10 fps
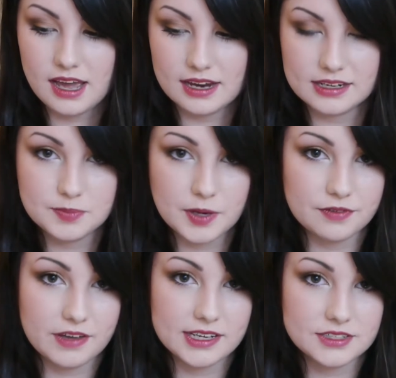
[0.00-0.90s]
and it's
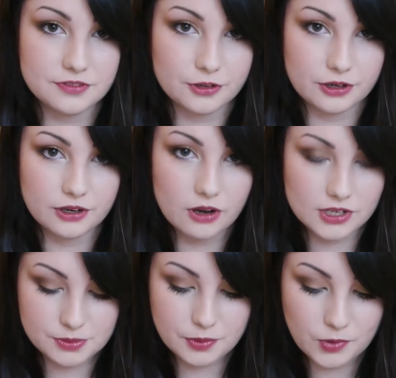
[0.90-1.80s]
perfect for
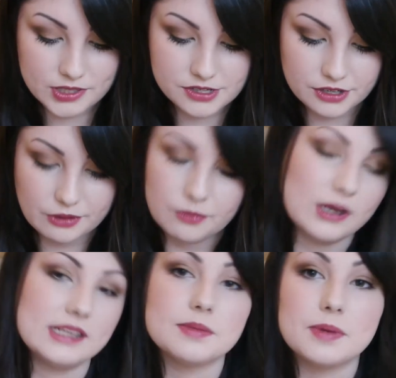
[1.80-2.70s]
autumn and winter
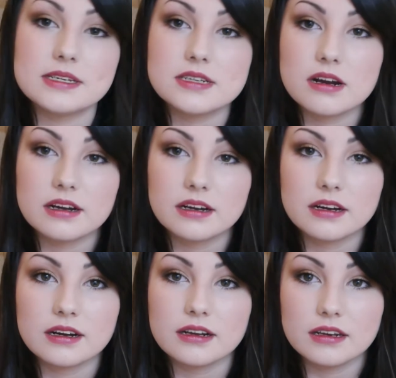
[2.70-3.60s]
when it's a bit darker
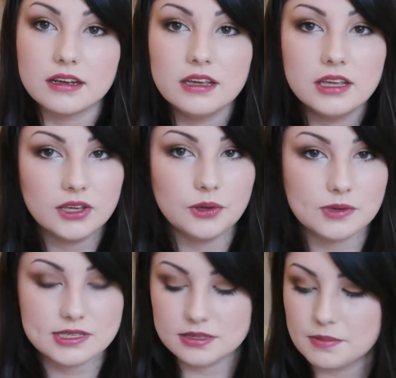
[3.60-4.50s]
and
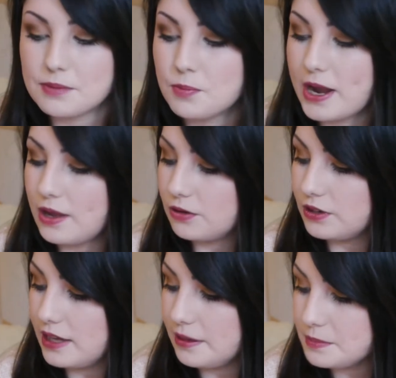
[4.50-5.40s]
want something bright on
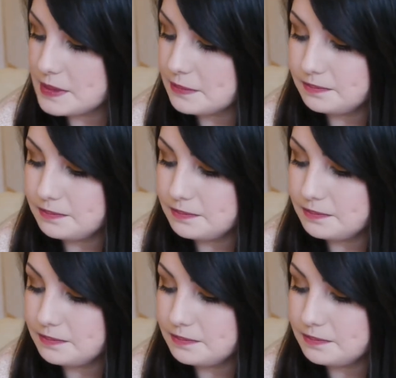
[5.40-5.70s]
her lips.